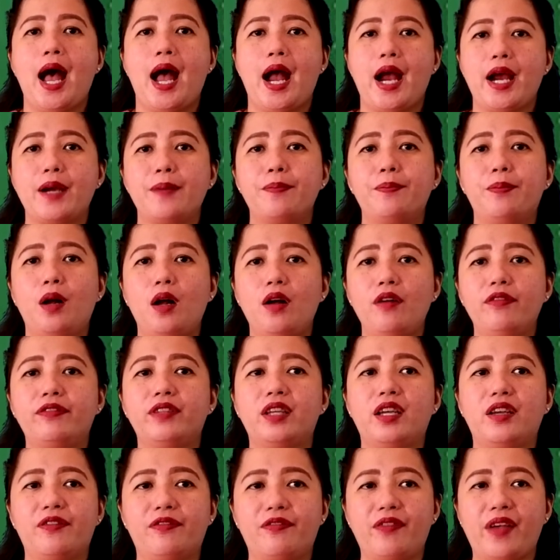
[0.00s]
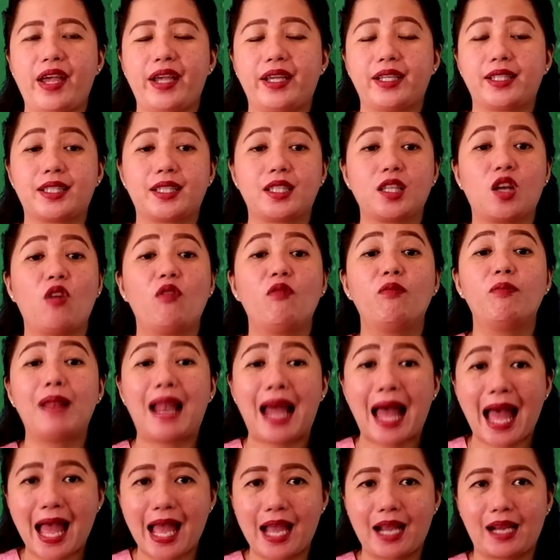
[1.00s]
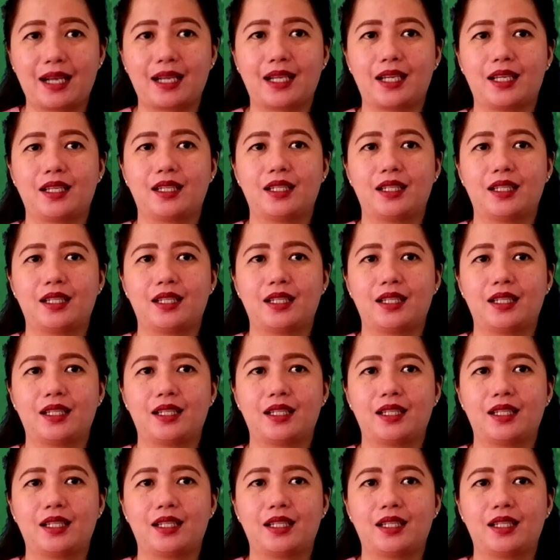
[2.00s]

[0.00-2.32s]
are both effects of blank